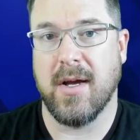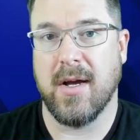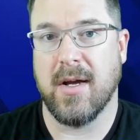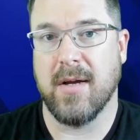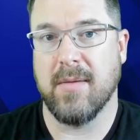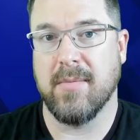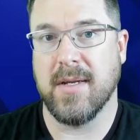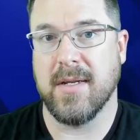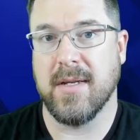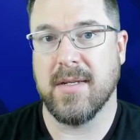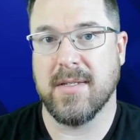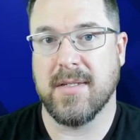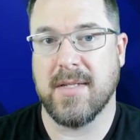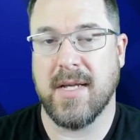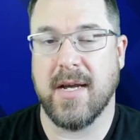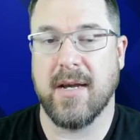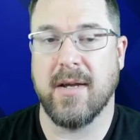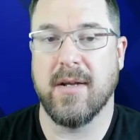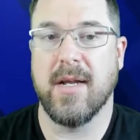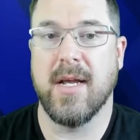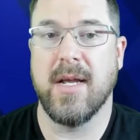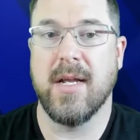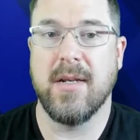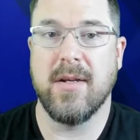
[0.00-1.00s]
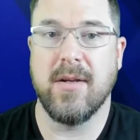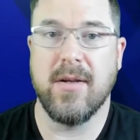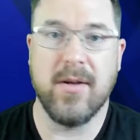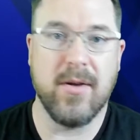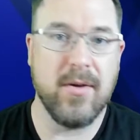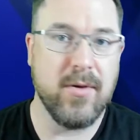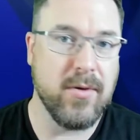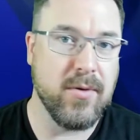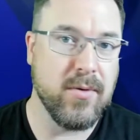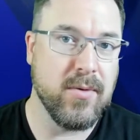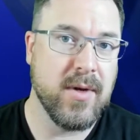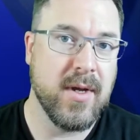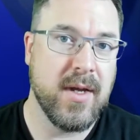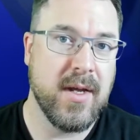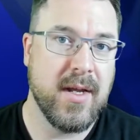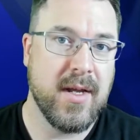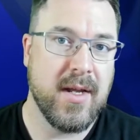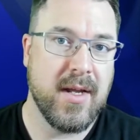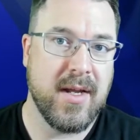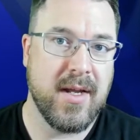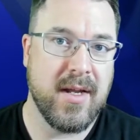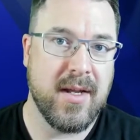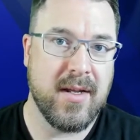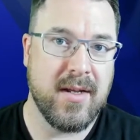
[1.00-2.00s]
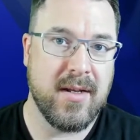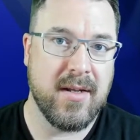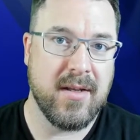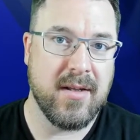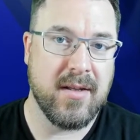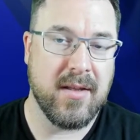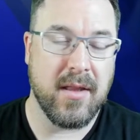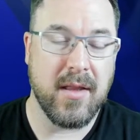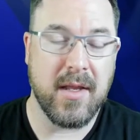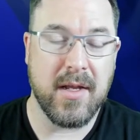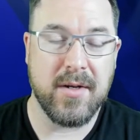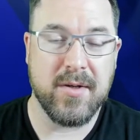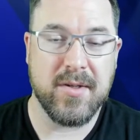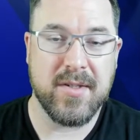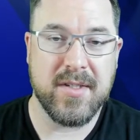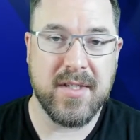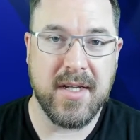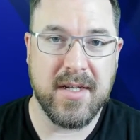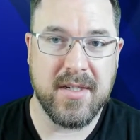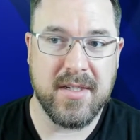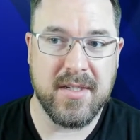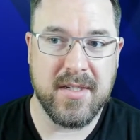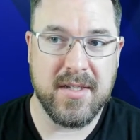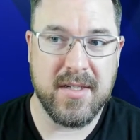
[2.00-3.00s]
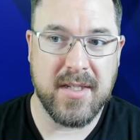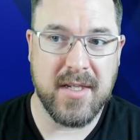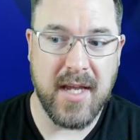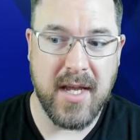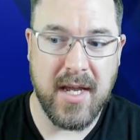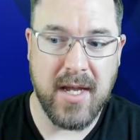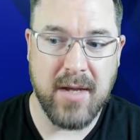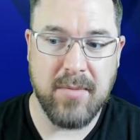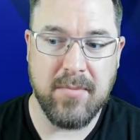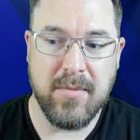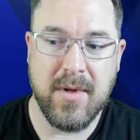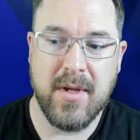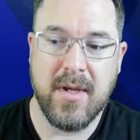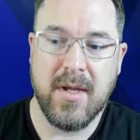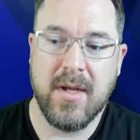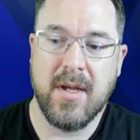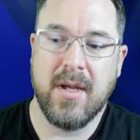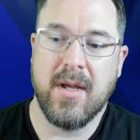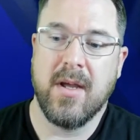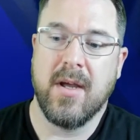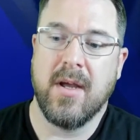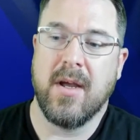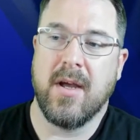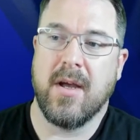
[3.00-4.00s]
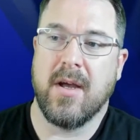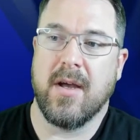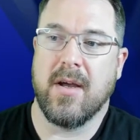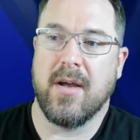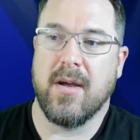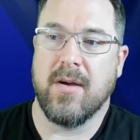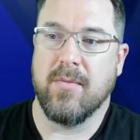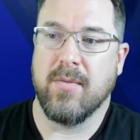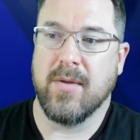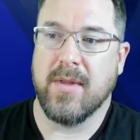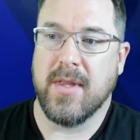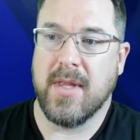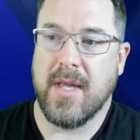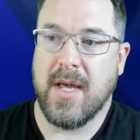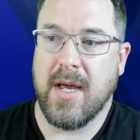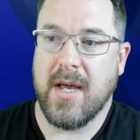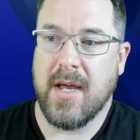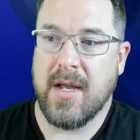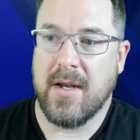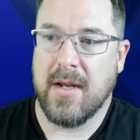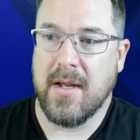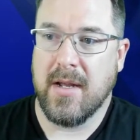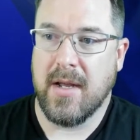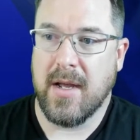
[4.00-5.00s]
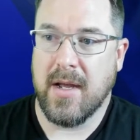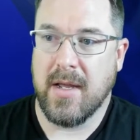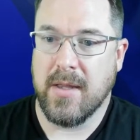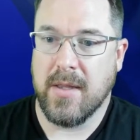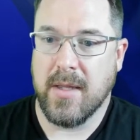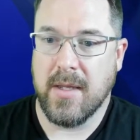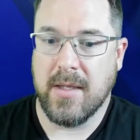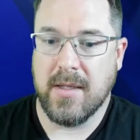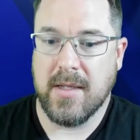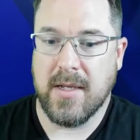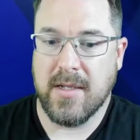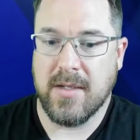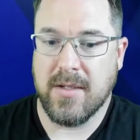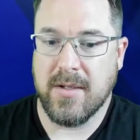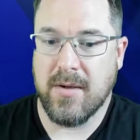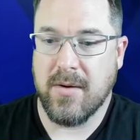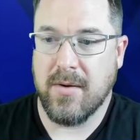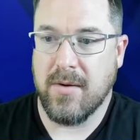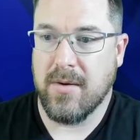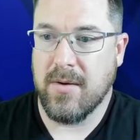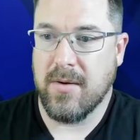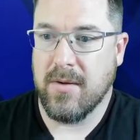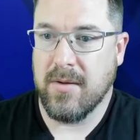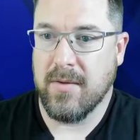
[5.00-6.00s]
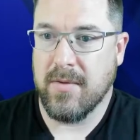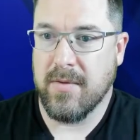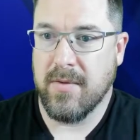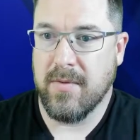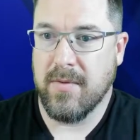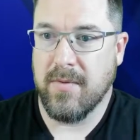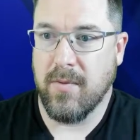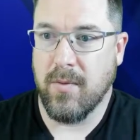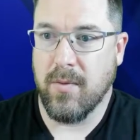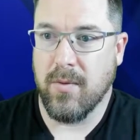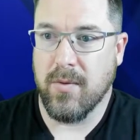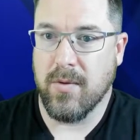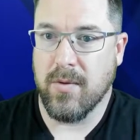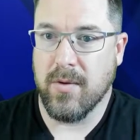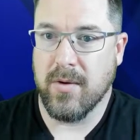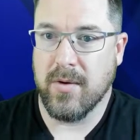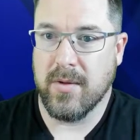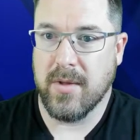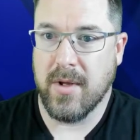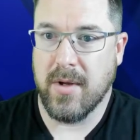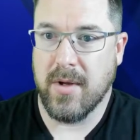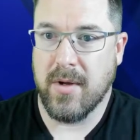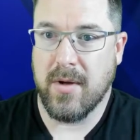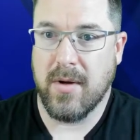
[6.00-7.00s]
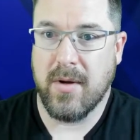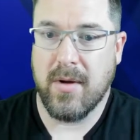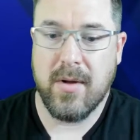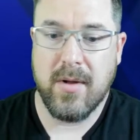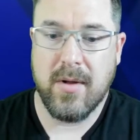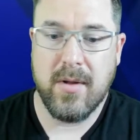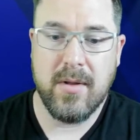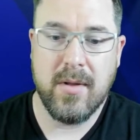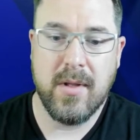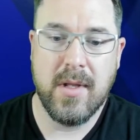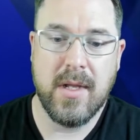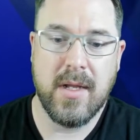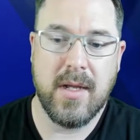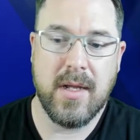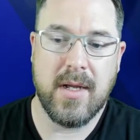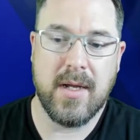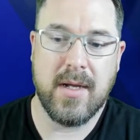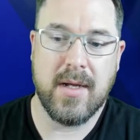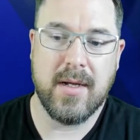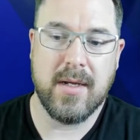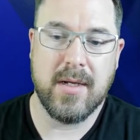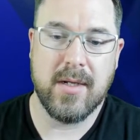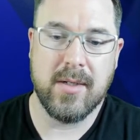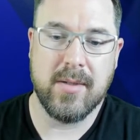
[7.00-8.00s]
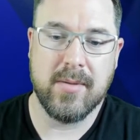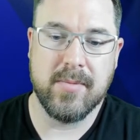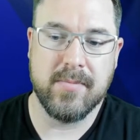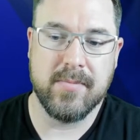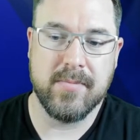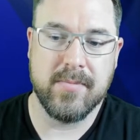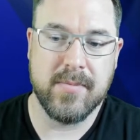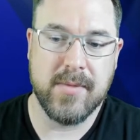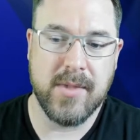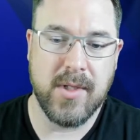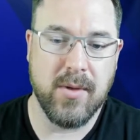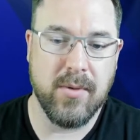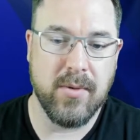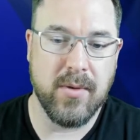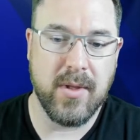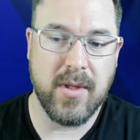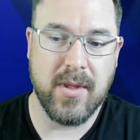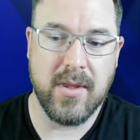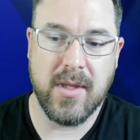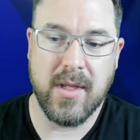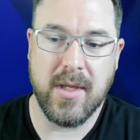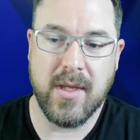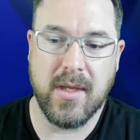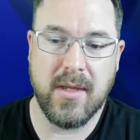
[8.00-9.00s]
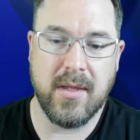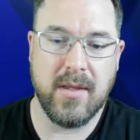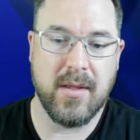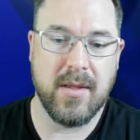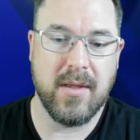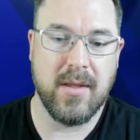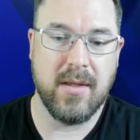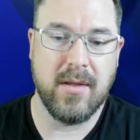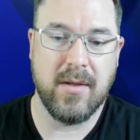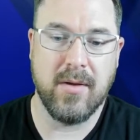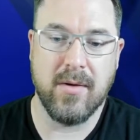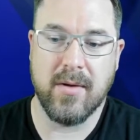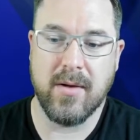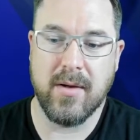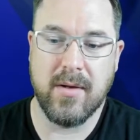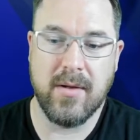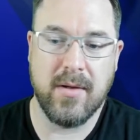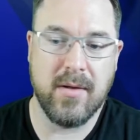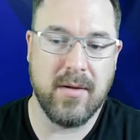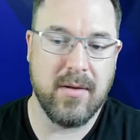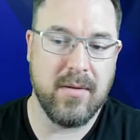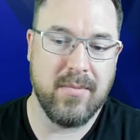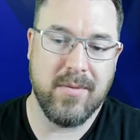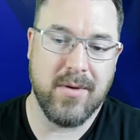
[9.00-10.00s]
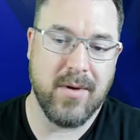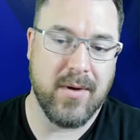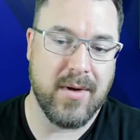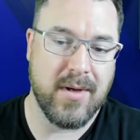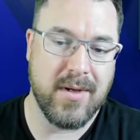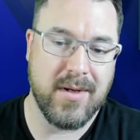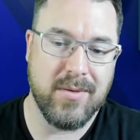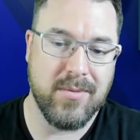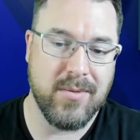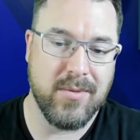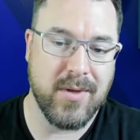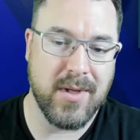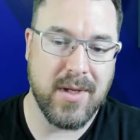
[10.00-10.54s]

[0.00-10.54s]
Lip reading: because that could hinder you in the later stages of the game. With that, I think that's all for the haul. The only thing I didn't really